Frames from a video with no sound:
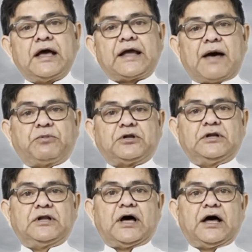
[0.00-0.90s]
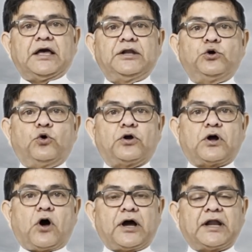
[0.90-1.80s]
capital in your
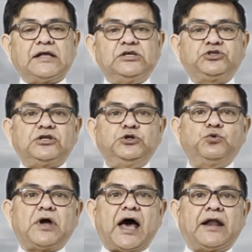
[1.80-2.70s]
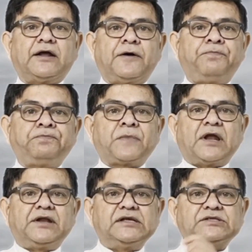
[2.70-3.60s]
organization. You can
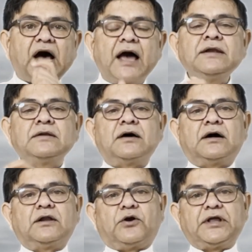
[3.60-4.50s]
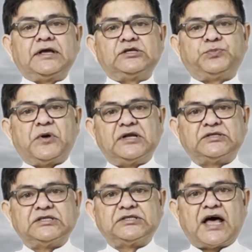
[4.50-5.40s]
design learning
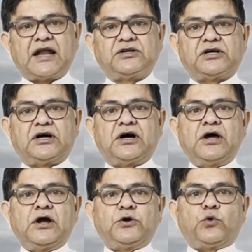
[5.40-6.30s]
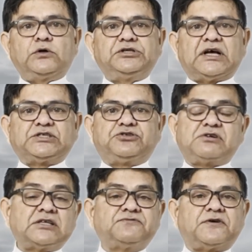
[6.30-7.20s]
experiences that don't just
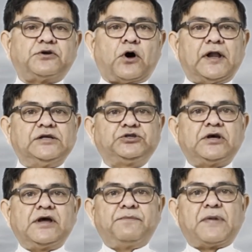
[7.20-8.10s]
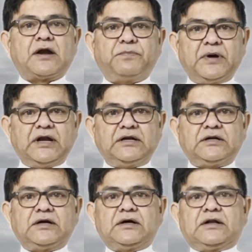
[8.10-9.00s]
transfer knowledge but build
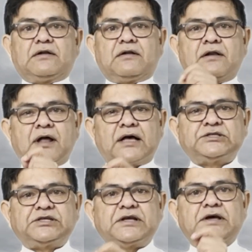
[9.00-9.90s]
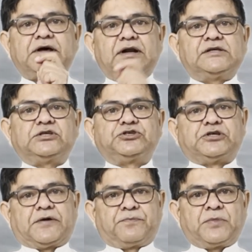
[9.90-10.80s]
lasting
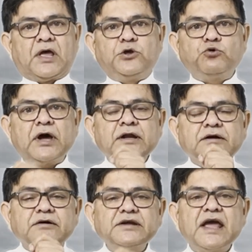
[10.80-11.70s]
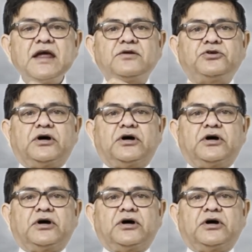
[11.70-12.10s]
relationship. You can create